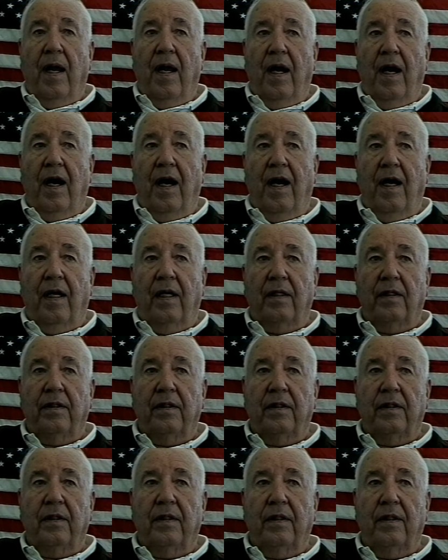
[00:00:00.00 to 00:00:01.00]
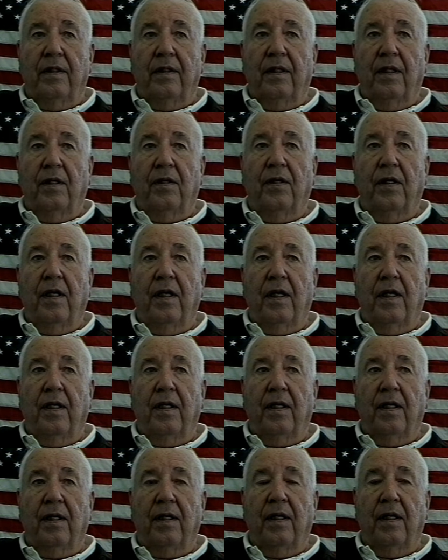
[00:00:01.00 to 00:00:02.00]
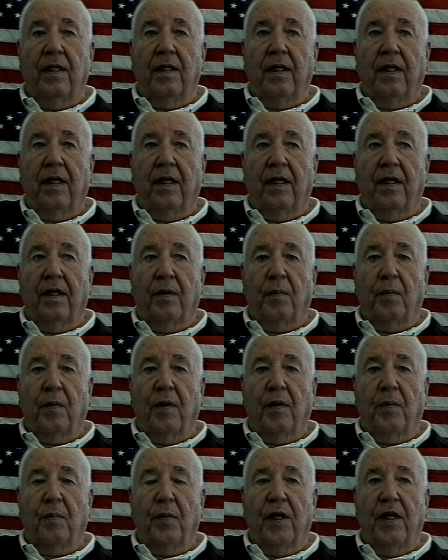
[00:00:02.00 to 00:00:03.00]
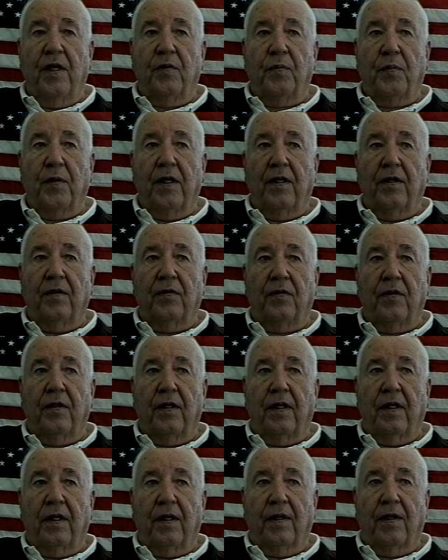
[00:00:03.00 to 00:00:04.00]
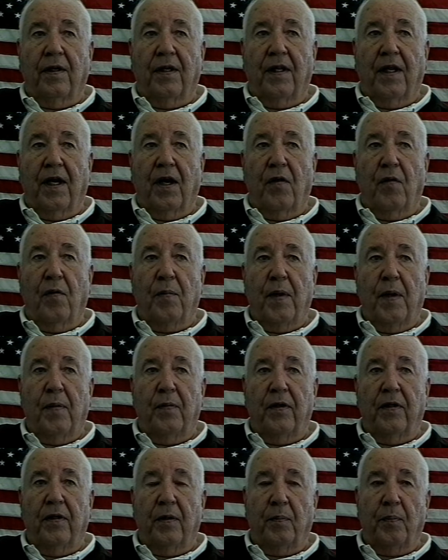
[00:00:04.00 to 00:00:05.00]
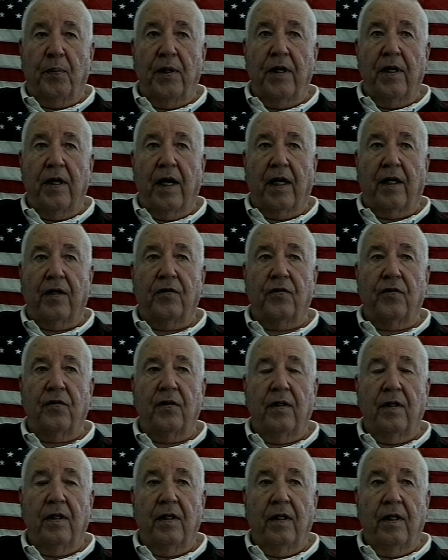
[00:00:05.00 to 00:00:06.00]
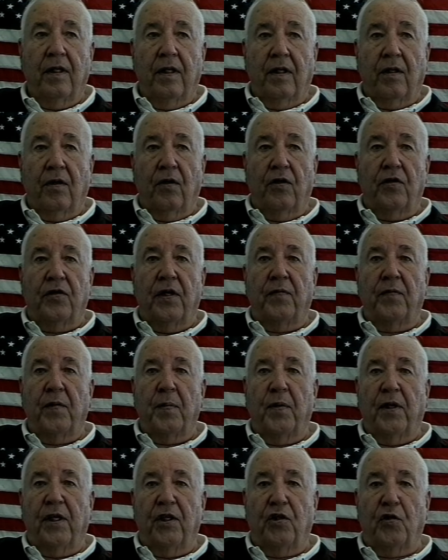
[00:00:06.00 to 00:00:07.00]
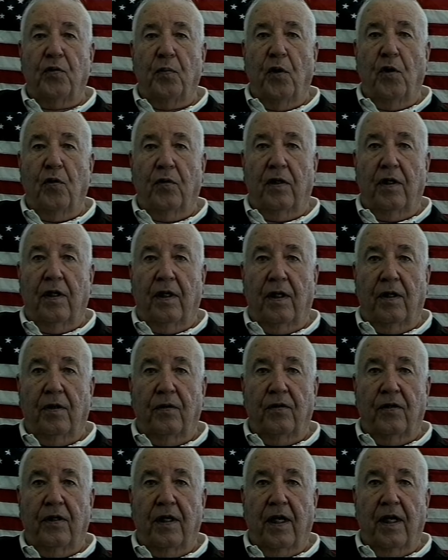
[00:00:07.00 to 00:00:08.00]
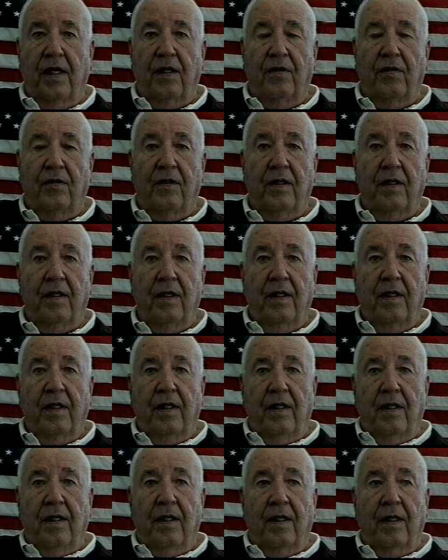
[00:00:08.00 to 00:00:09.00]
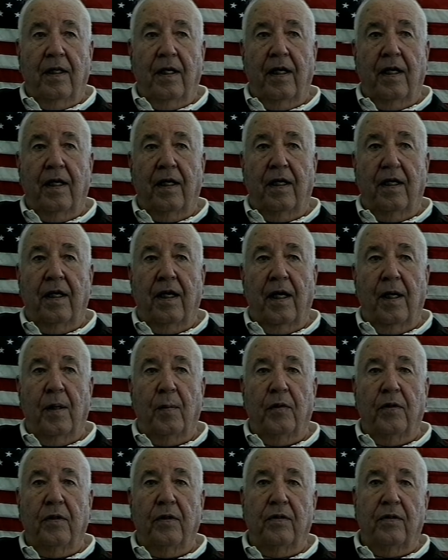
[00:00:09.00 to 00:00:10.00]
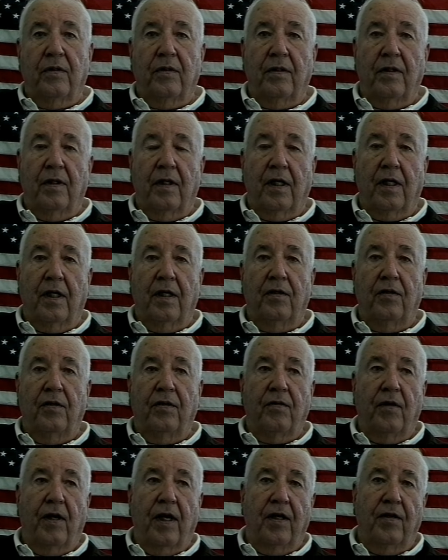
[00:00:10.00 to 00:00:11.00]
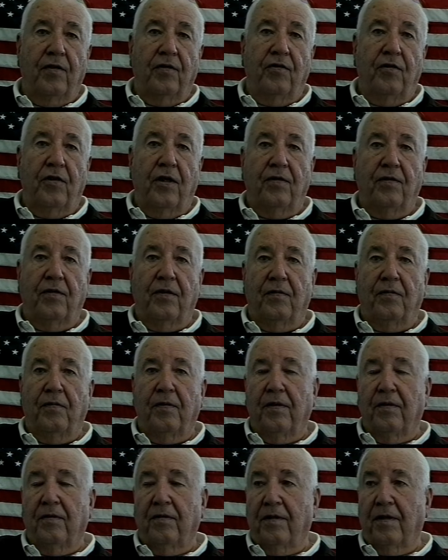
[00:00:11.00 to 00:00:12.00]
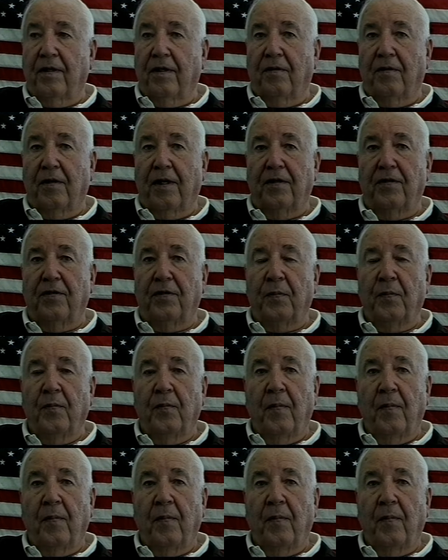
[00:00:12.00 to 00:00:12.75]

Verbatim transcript: Uh, the thing, thing that uh, amazed me is uh, that I remember the PX, of course everybody smoked in those days, and they had Camels, Lucky Strikes, Chesterfield cigarettes,